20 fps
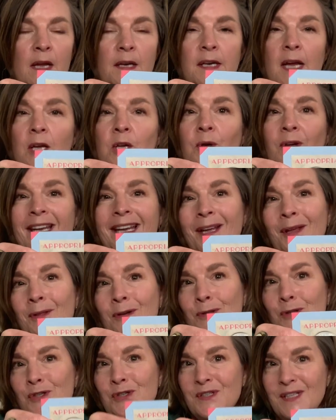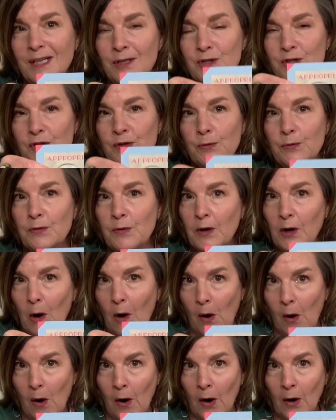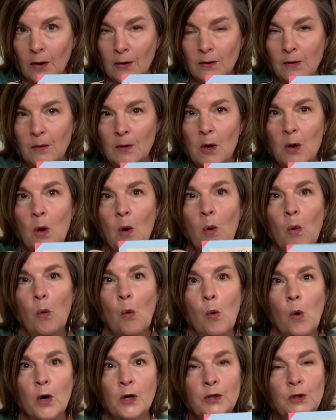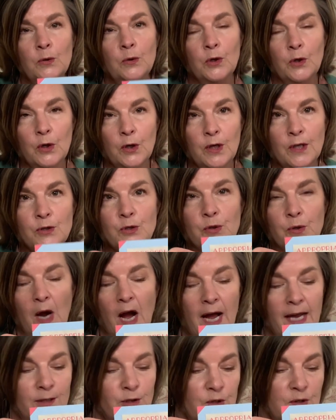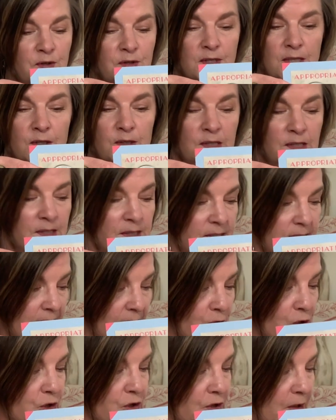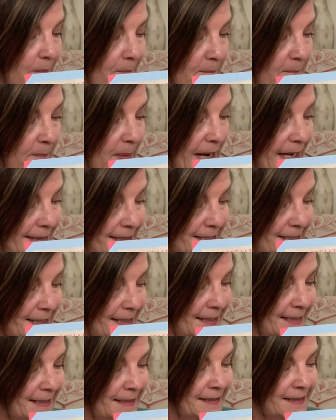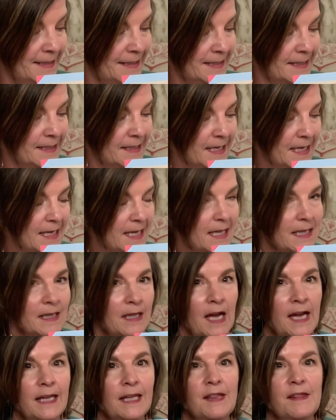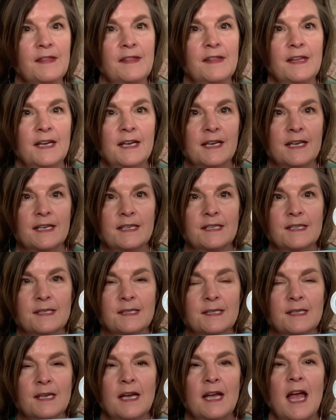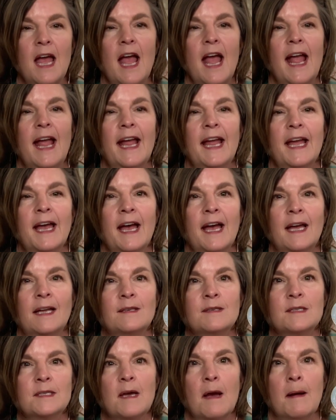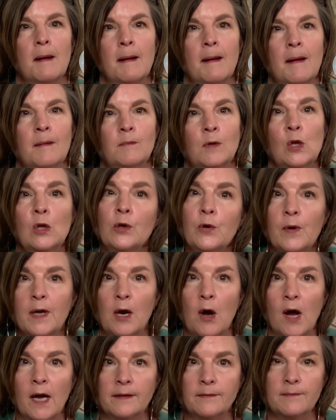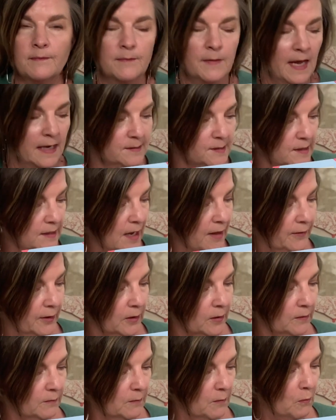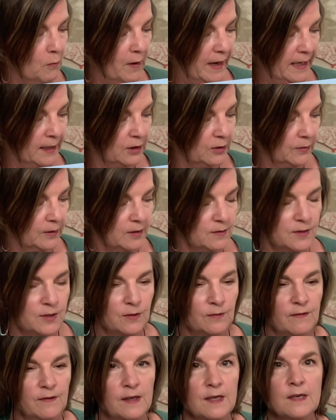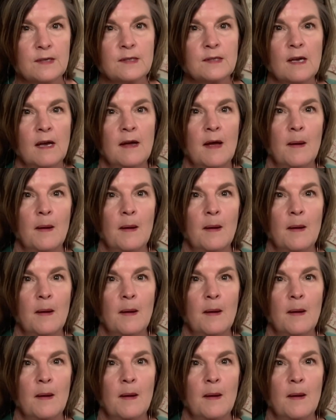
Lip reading: Now you can either stitch through the card, or you could try just to stitch the button like this and glue it on. That's another way you can do this.